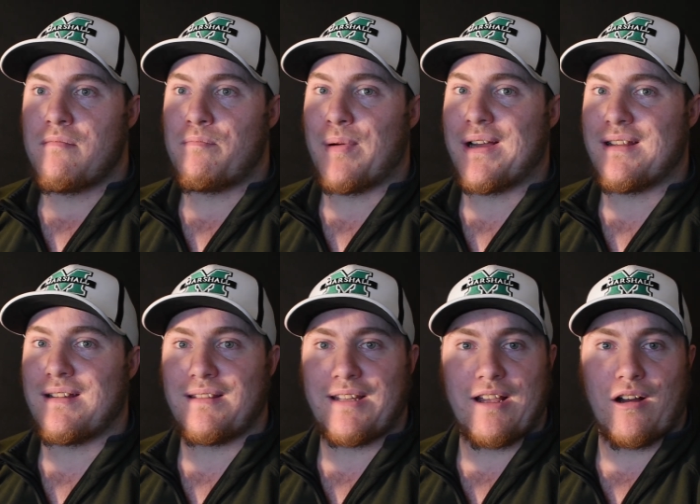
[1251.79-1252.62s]
but
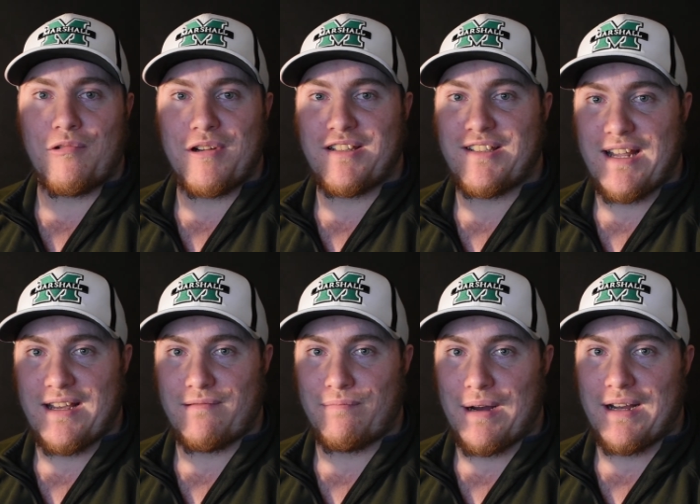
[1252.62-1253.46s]
they always
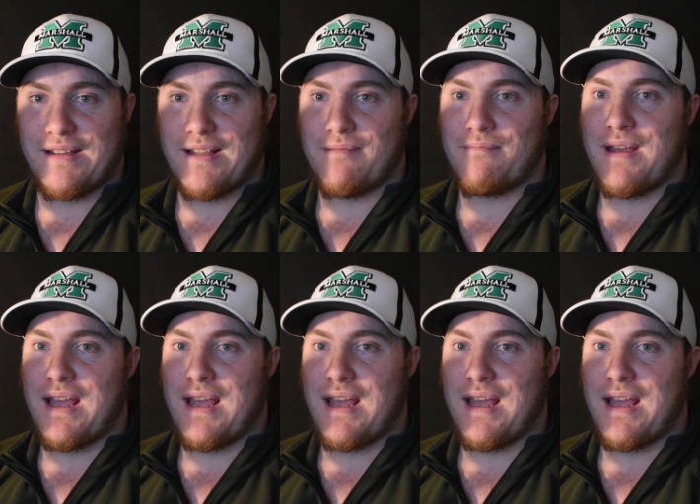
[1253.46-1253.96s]
stand by them.